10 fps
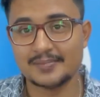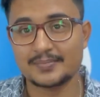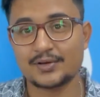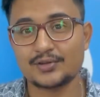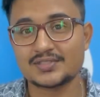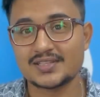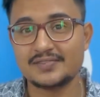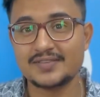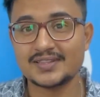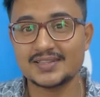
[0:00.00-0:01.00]
because
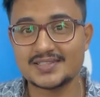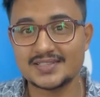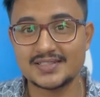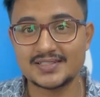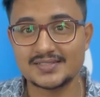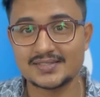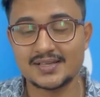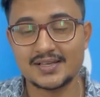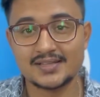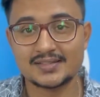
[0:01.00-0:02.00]
giving the gts
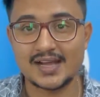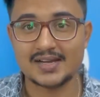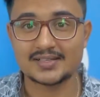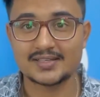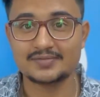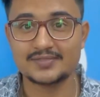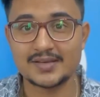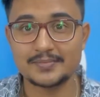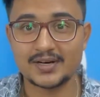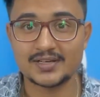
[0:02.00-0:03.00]
that give
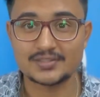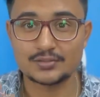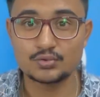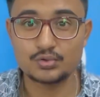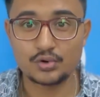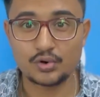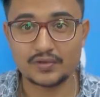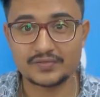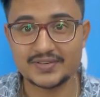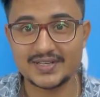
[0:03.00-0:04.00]
them a pseudo
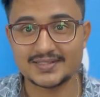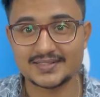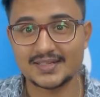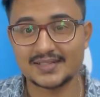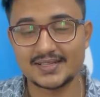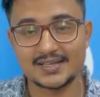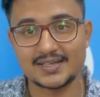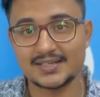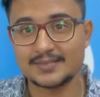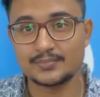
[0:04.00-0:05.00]
confidence that they are
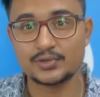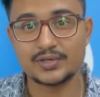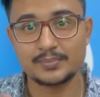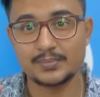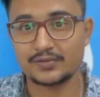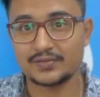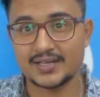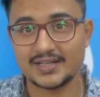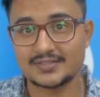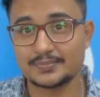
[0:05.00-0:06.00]
getting more number of
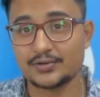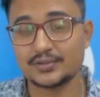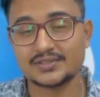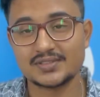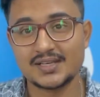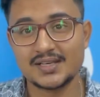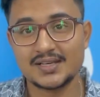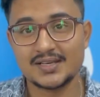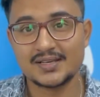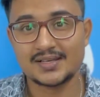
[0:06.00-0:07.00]
corrects because
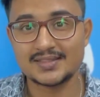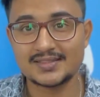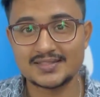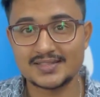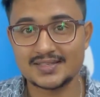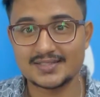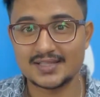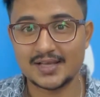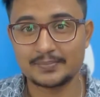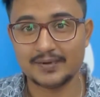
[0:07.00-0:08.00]
in this case
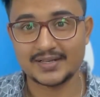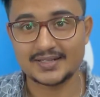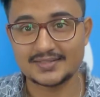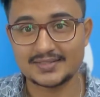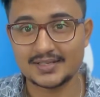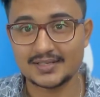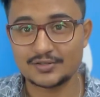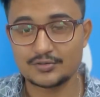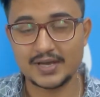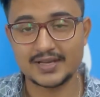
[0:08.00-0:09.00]
they have practiced the
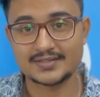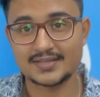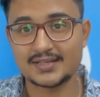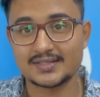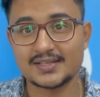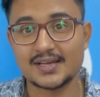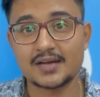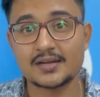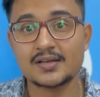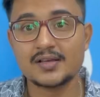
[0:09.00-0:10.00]
q banks and they are
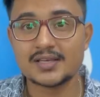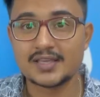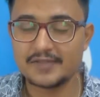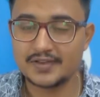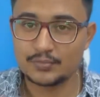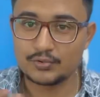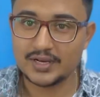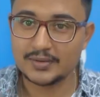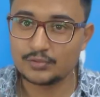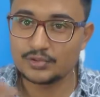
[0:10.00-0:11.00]
giving more
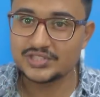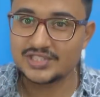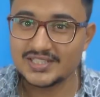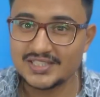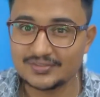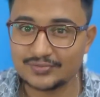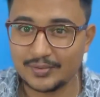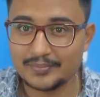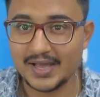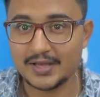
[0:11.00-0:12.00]
and more GTs
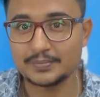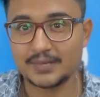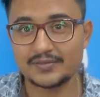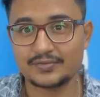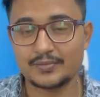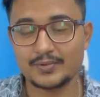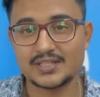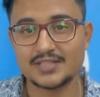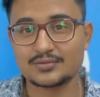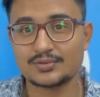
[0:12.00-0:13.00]
from Marrow platform
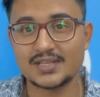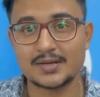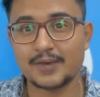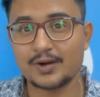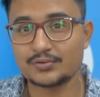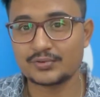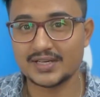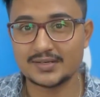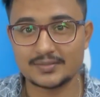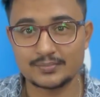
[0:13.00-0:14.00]
only, so they are bound to
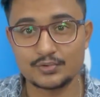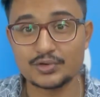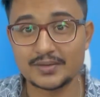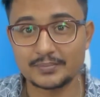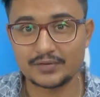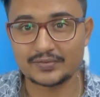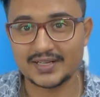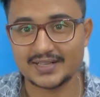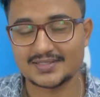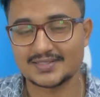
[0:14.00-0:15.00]
get more number of
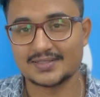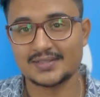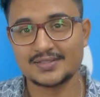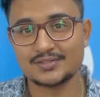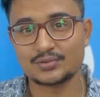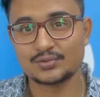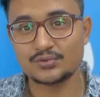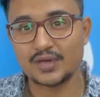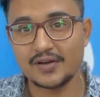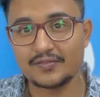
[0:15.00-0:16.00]
corrects. So
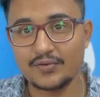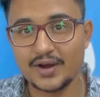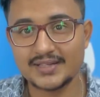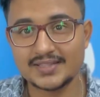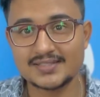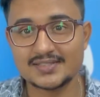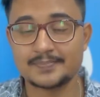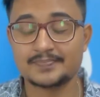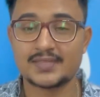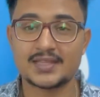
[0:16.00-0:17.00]
to avoid this,
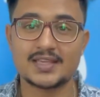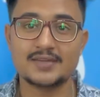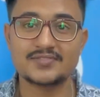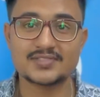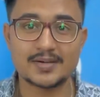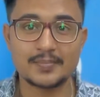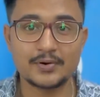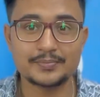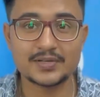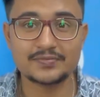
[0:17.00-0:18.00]
give some
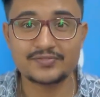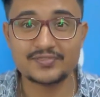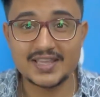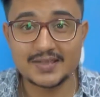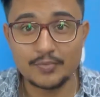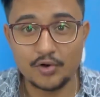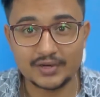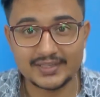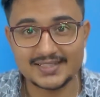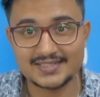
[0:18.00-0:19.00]
of the free
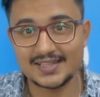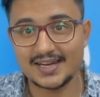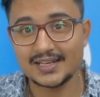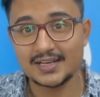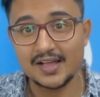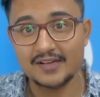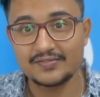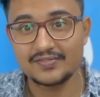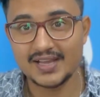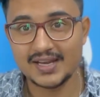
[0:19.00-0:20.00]
mock tests that are
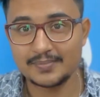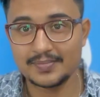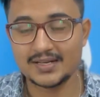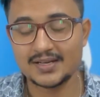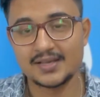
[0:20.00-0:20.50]
available